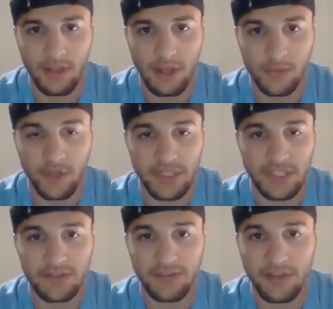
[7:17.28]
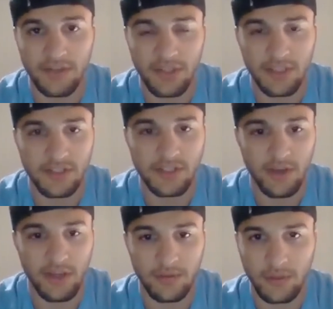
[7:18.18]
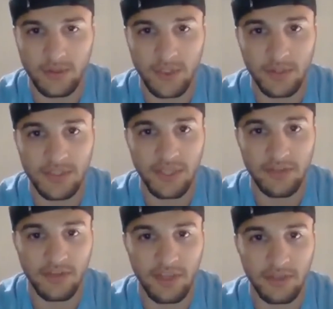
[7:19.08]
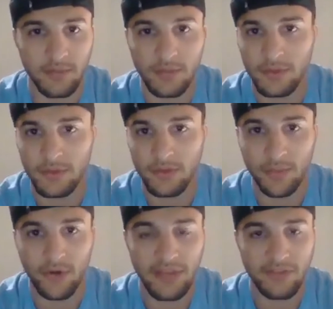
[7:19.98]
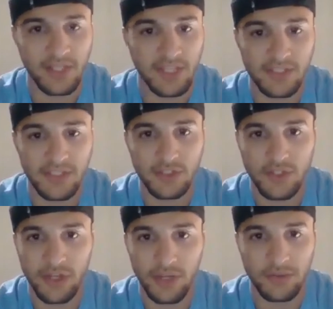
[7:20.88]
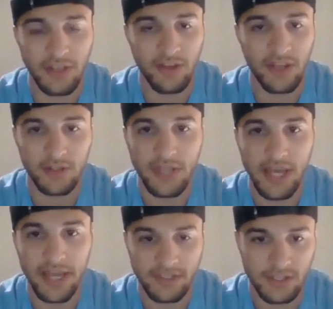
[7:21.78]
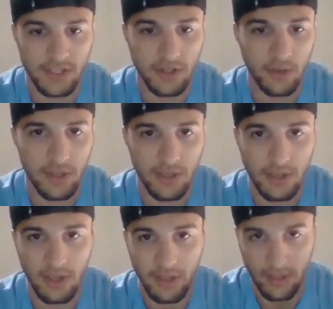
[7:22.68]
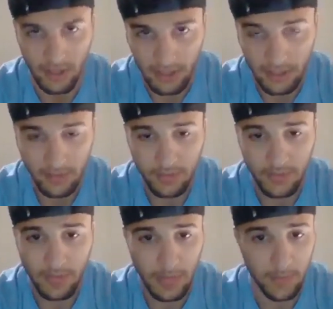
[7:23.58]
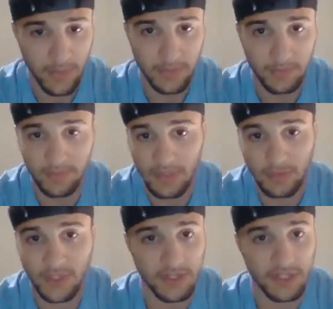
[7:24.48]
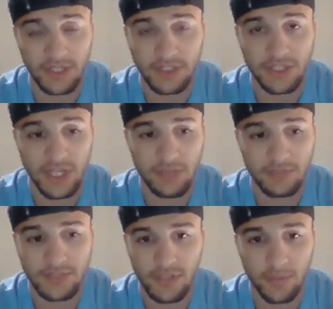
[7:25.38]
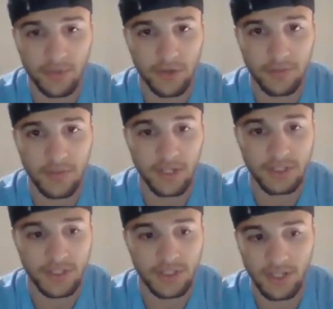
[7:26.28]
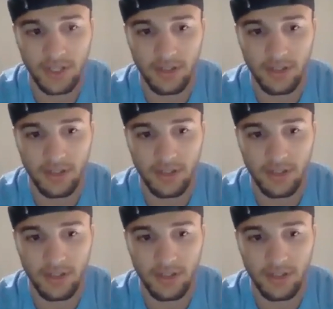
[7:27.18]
I'm really into lifting. So I, was always lifting, doing private lessons, training with the LIU guys. So um, my I was already in good shape. So pretty much